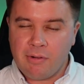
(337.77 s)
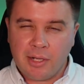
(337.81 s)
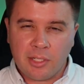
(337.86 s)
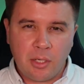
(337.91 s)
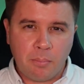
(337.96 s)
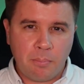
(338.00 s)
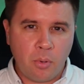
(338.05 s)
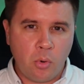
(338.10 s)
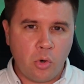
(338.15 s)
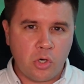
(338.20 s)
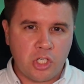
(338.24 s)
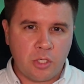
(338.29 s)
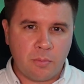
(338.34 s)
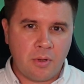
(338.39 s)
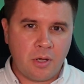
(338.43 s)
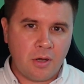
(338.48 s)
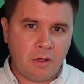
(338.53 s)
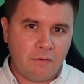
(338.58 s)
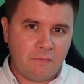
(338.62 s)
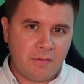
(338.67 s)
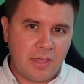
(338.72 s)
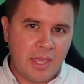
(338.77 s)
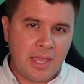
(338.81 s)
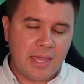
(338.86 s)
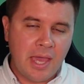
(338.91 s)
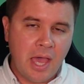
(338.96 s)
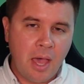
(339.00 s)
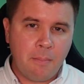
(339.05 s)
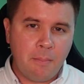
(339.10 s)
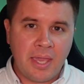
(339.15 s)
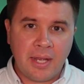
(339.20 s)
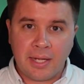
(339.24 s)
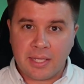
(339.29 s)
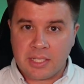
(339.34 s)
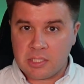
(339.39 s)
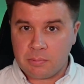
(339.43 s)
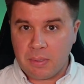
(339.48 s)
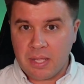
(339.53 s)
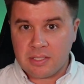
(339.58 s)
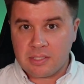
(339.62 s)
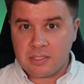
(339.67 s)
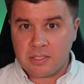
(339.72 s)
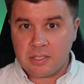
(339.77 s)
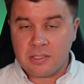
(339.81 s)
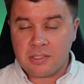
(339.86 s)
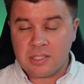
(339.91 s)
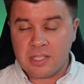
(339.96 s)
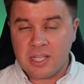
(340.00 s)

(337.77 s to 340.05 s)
apportionment of income and expenses